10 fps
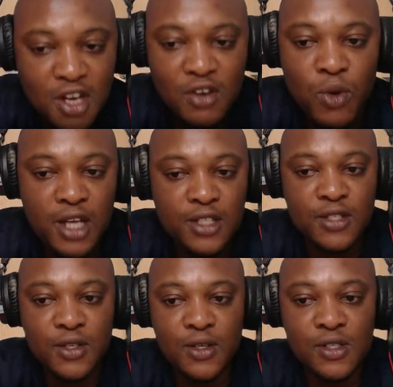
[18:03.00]
Right,
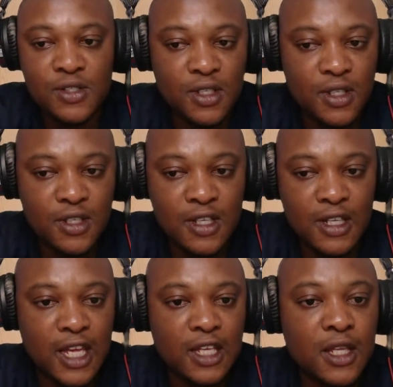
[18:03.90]
so it's in the
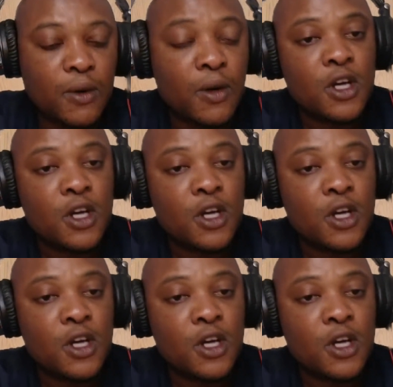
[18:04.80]
link now.